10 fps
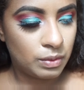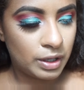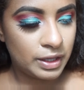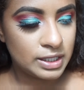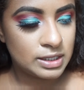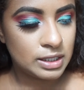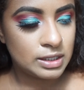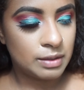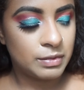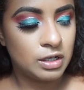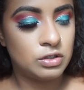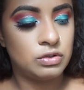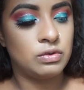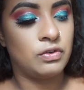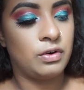while that sits, I'm going to
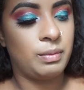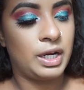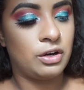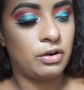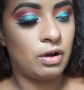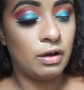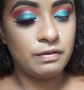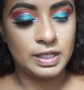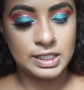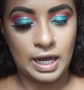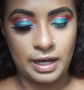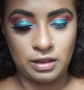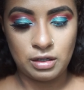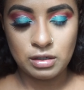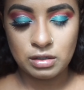do the remainder of this eye
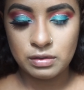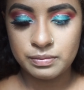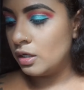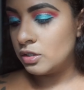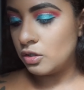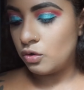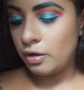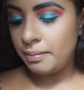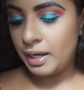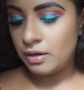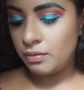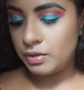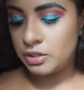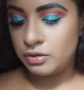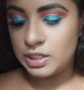look. So going back
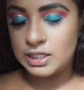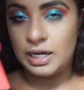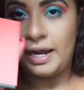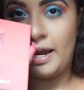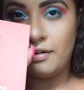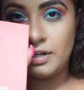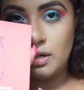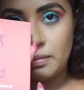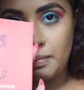to the Saharan